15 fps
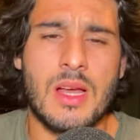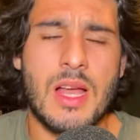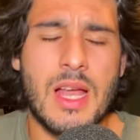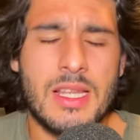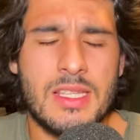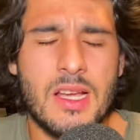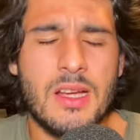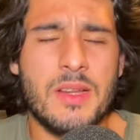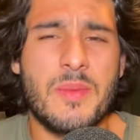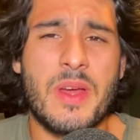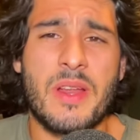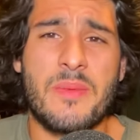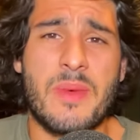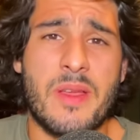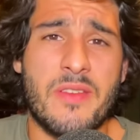I talked about
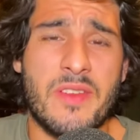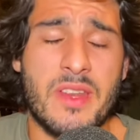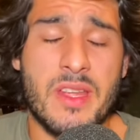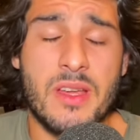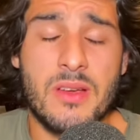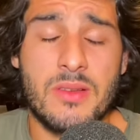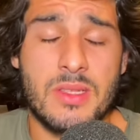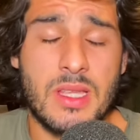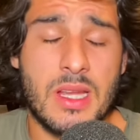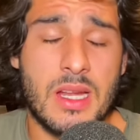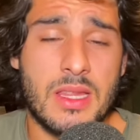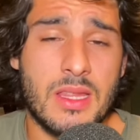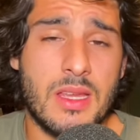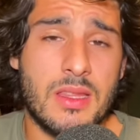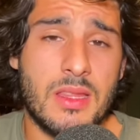in my videos that I
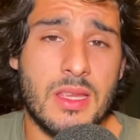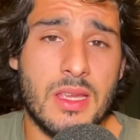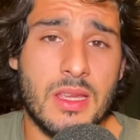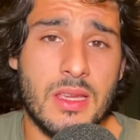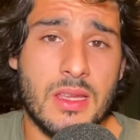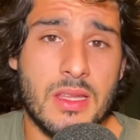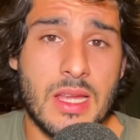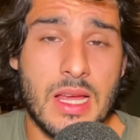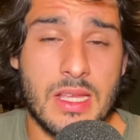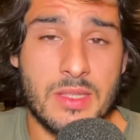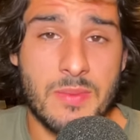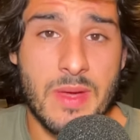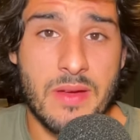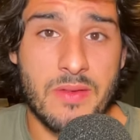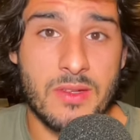thought the Dallas
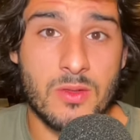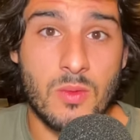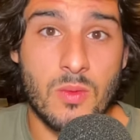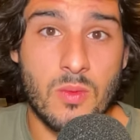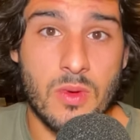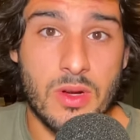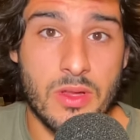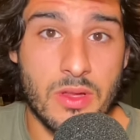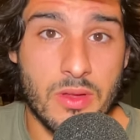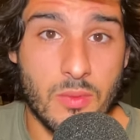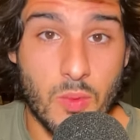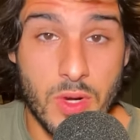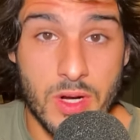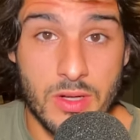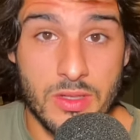Mavericks were one of the
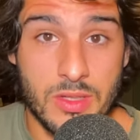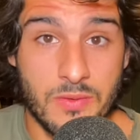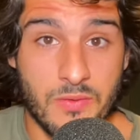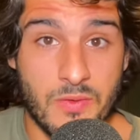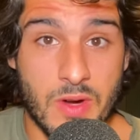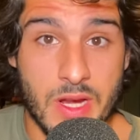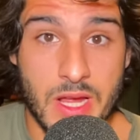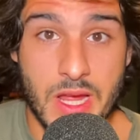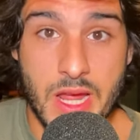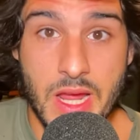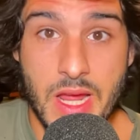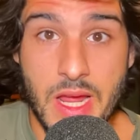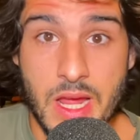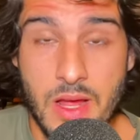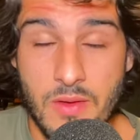winners in free,
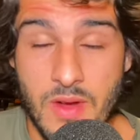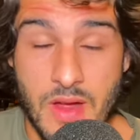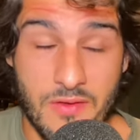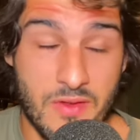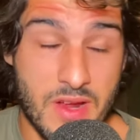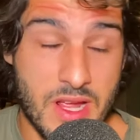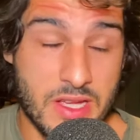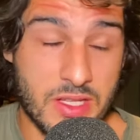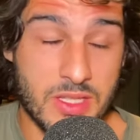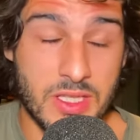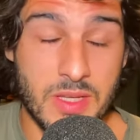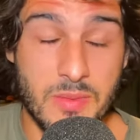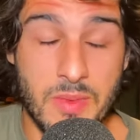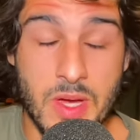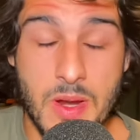not free
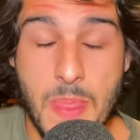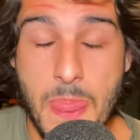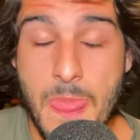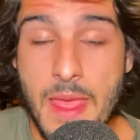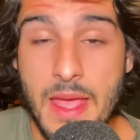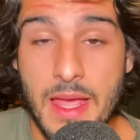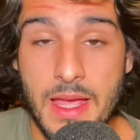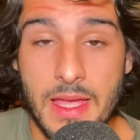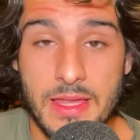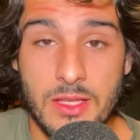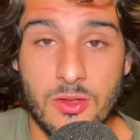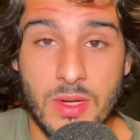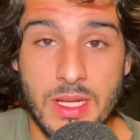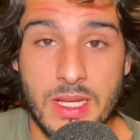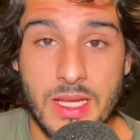agency, but at the
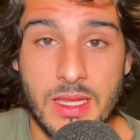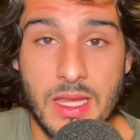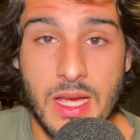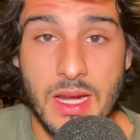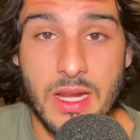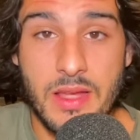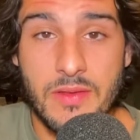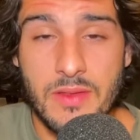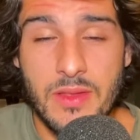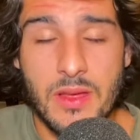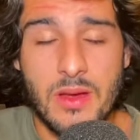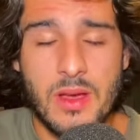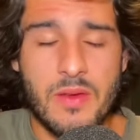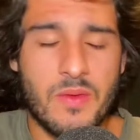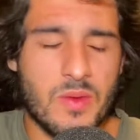trade deadline, even
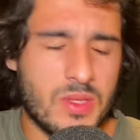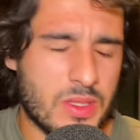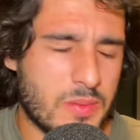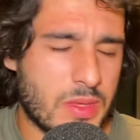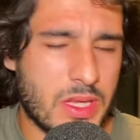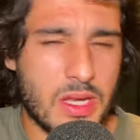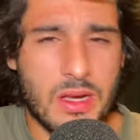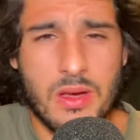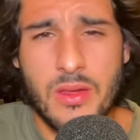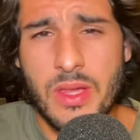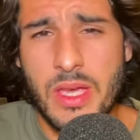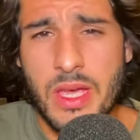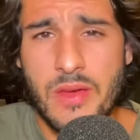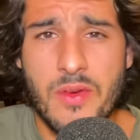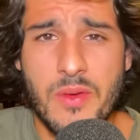though everyone's going to be like, oh, they
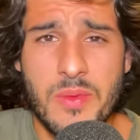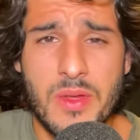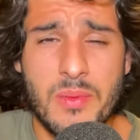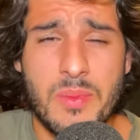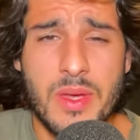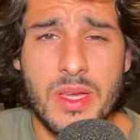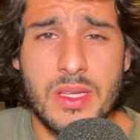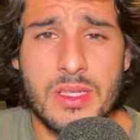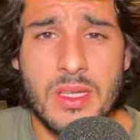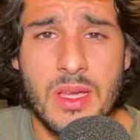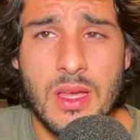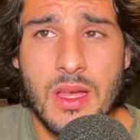gave up their picks.